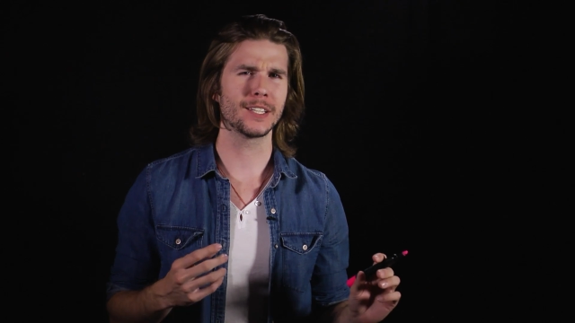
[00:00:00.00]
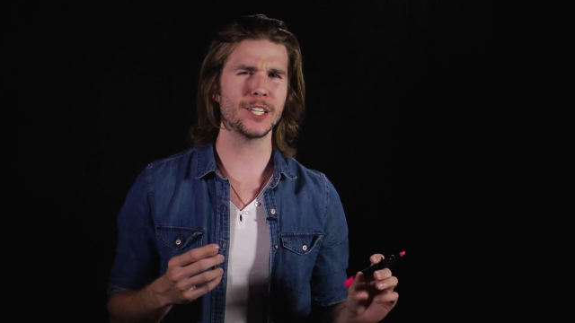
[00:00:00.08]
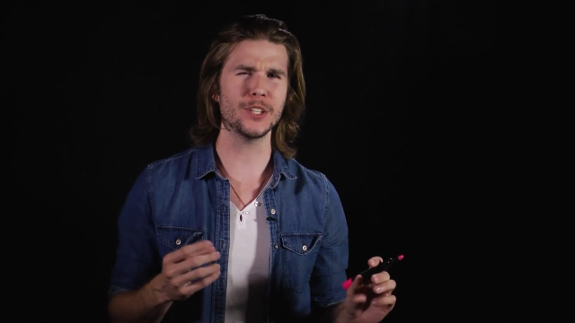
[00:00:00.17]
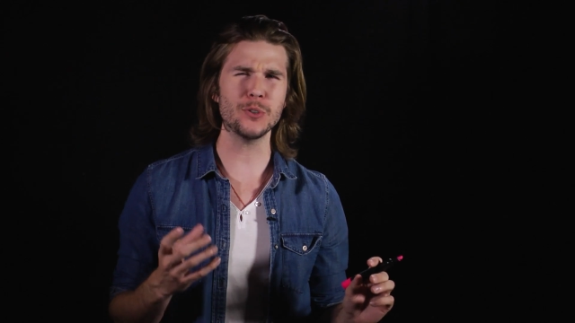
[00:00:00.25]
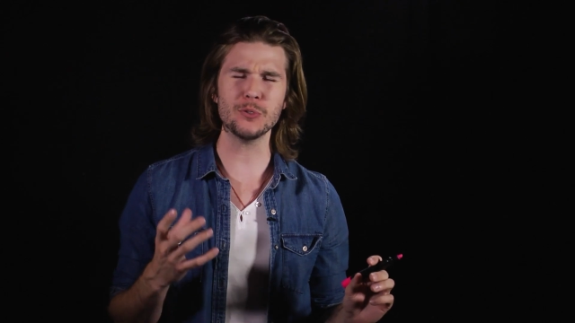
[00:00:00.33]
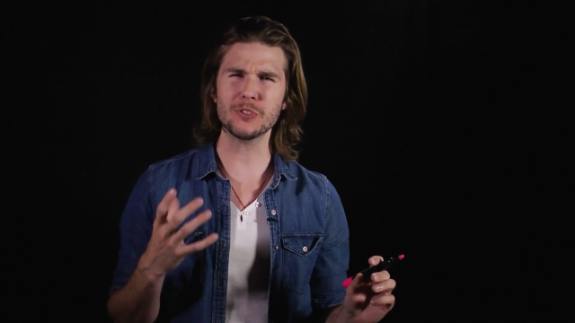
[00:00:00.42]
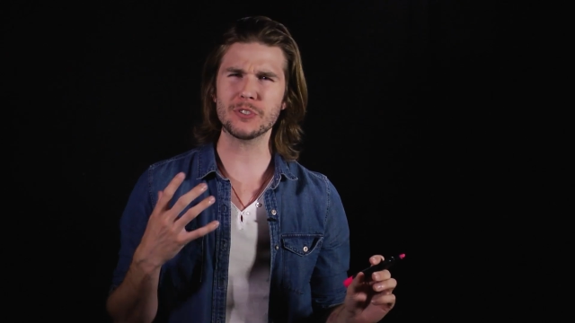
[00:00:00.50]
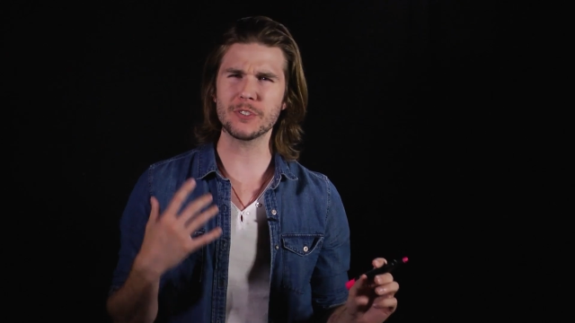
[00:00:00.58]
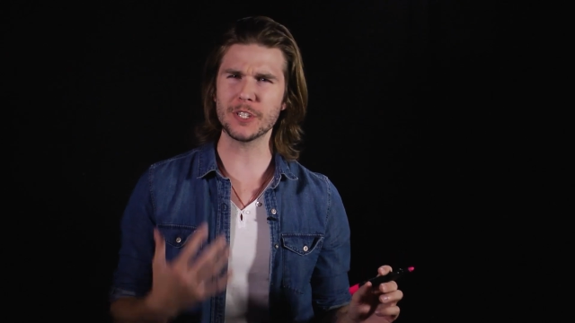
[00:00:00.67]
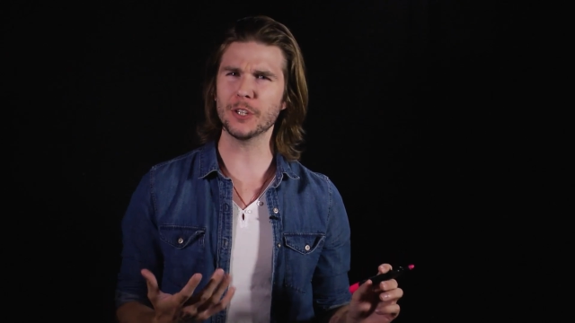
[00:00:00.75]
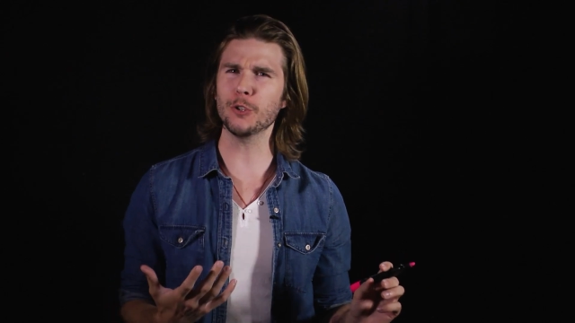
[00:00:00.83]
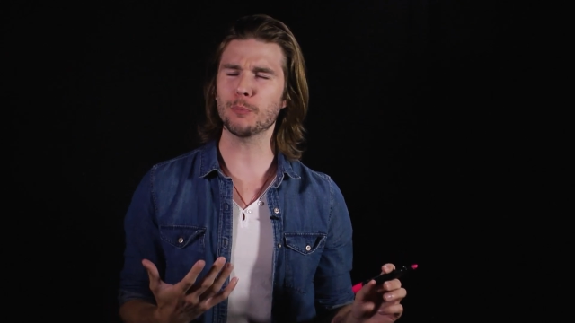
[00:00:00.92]
Can you
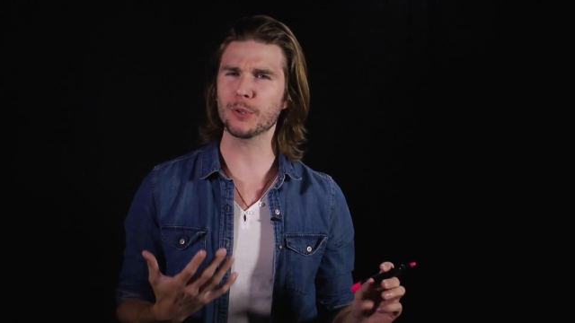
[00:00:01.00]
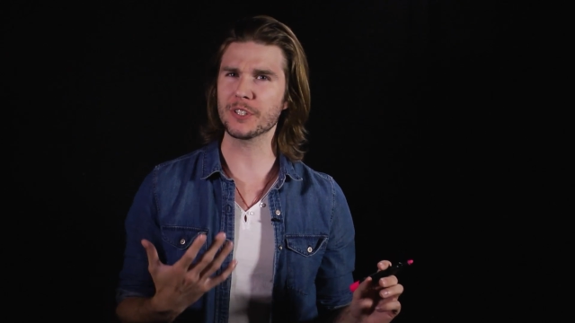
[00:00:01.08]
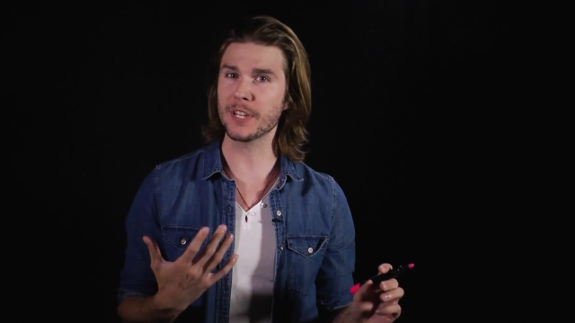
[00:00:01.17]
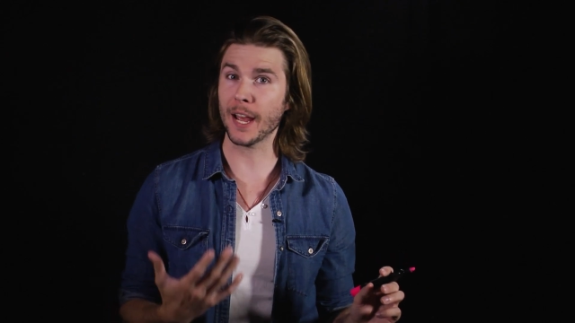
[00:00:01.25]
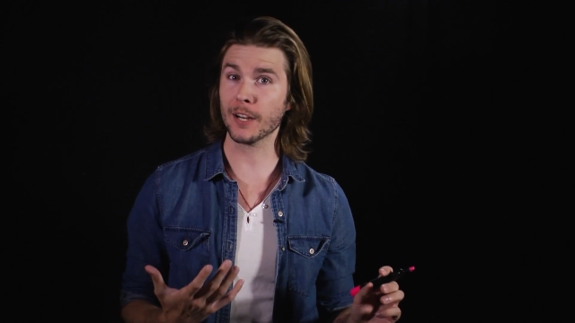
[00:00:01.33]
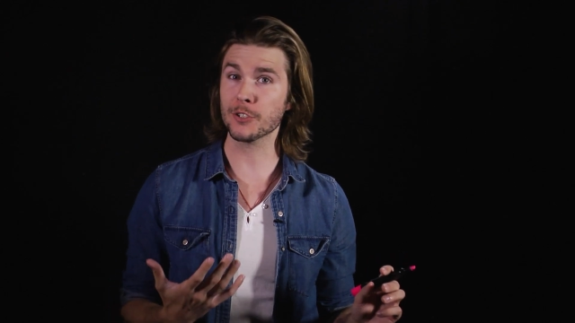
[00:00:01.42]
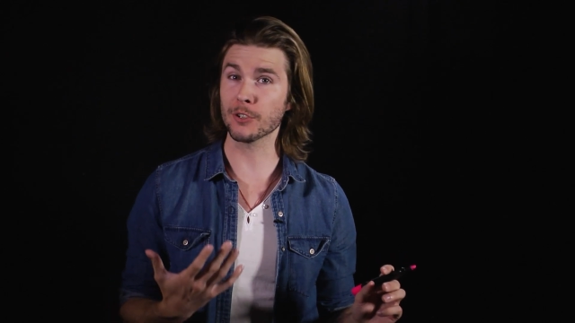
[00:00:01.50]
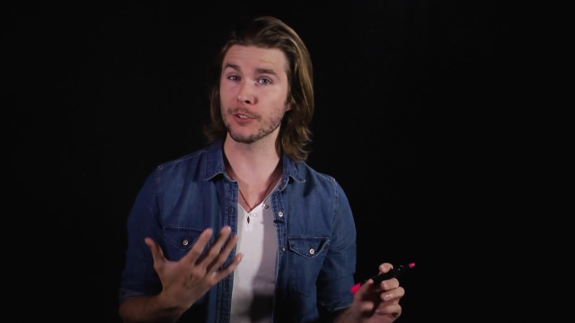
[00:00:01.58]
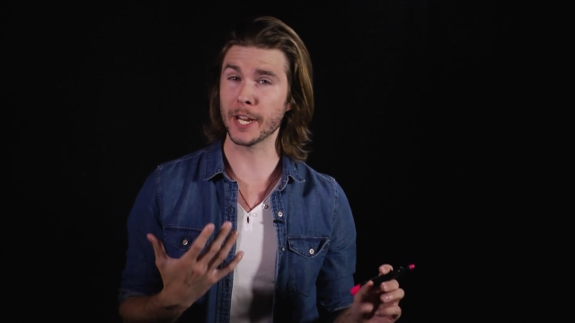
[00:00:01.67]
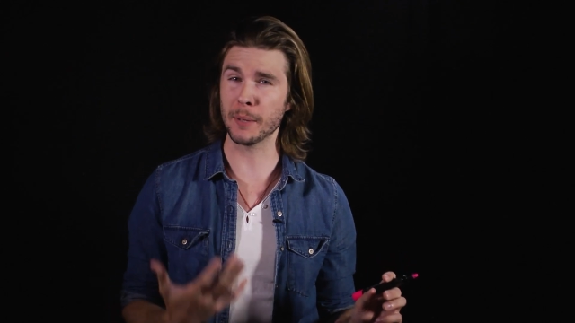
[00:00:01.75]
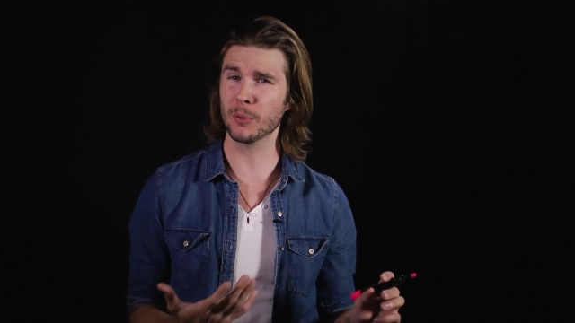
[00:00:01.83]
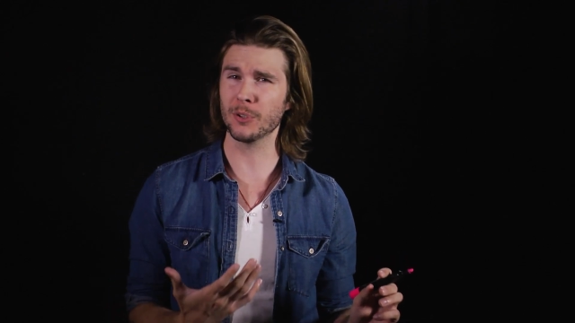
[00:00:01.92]
still protect your
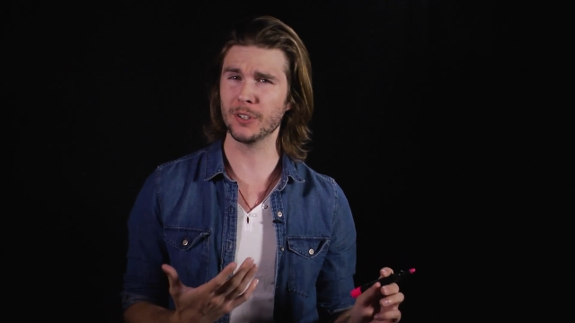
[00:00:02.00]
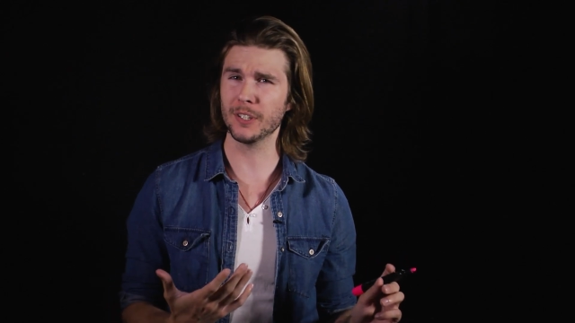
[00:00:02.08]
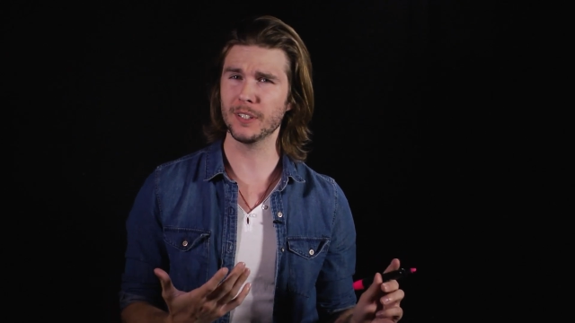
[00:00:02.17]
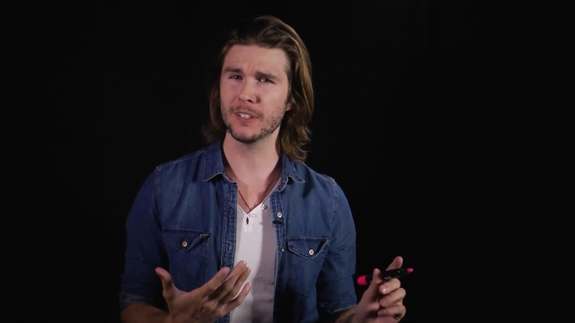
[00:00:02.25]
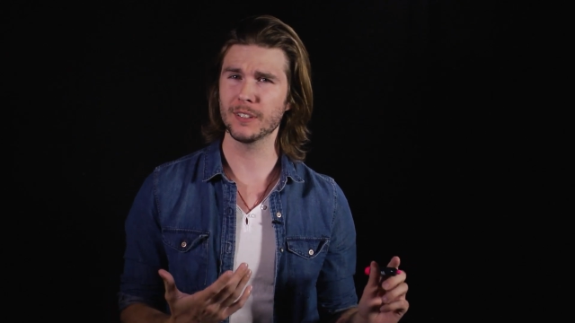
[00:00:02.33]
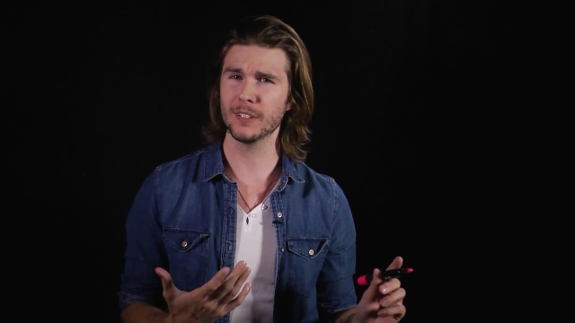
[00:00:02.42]
neighborhood?